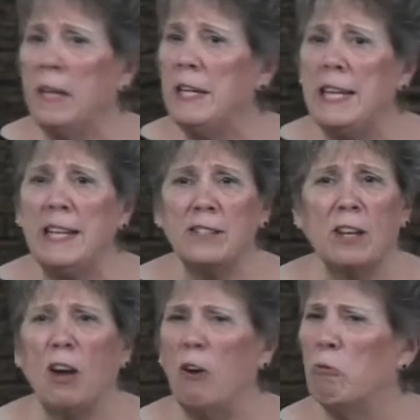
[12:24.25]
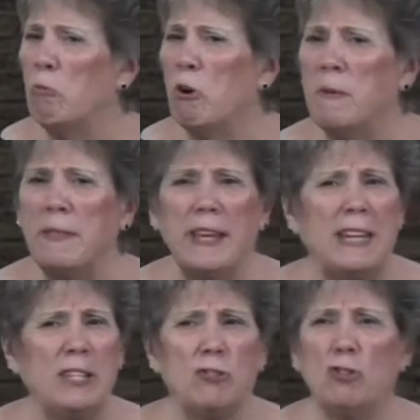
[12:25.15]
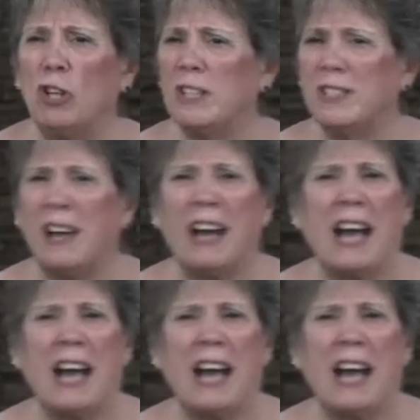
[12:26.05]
And he has an aroma that is just,